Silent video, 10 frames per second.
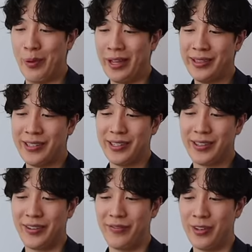Ben can
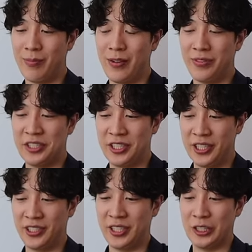convert my
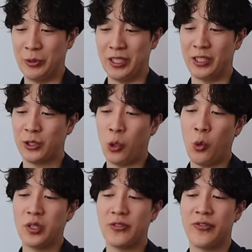Vijay into a
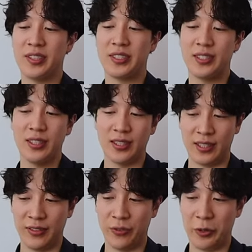storage
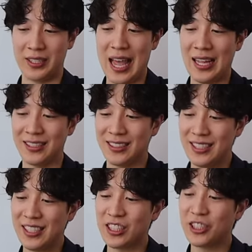facility for his
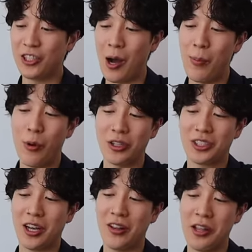antique
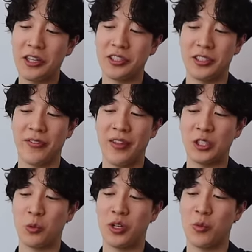stopwatch collection if
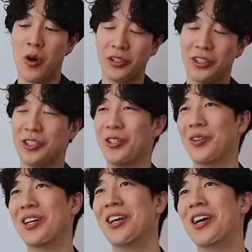that's what he wanted to.
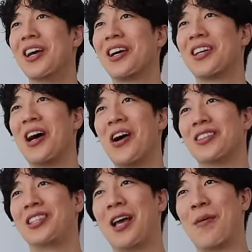
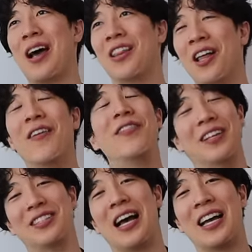God damn, I love
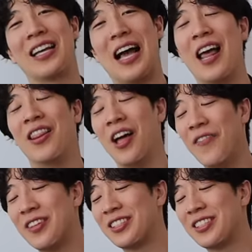this. I, I love the